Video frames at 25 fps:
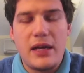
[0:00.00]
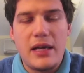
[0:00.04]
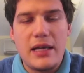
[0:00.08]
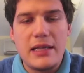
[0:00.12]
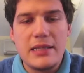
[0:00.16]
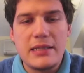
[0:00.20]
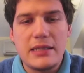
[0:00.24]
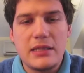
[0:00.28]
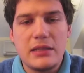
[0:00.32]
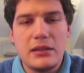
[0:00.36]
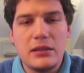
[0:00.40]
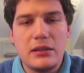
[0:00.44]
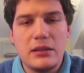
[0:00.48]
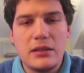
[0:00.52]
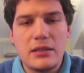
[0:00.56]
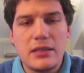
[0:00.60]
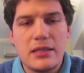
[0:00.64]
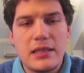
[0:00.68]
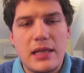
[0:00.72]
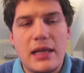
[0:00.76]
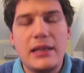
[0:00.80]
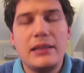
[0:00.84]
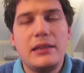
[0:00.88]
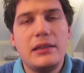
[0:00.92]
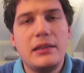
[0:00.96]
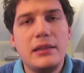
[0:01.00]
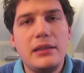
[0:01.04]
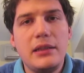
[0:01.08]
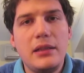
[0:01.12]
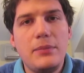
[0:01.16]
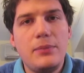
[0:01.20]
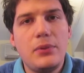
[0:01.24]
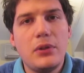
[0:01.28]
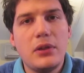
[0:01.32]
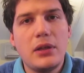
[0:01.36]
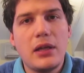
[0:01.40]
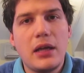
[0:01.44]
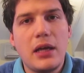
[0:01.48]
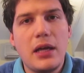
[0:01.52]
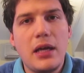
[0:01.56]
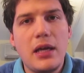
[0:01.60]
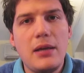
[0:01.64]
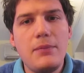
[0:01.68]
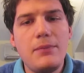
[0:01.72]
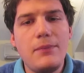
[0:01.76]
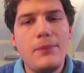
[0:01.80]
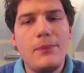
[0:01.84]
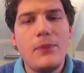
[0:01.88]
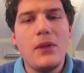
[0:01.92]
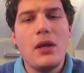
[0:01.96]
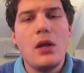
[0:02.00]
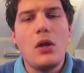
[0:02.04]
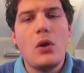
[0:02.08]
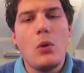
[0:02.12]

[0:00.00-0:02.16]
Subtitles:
as a slightly deeper game.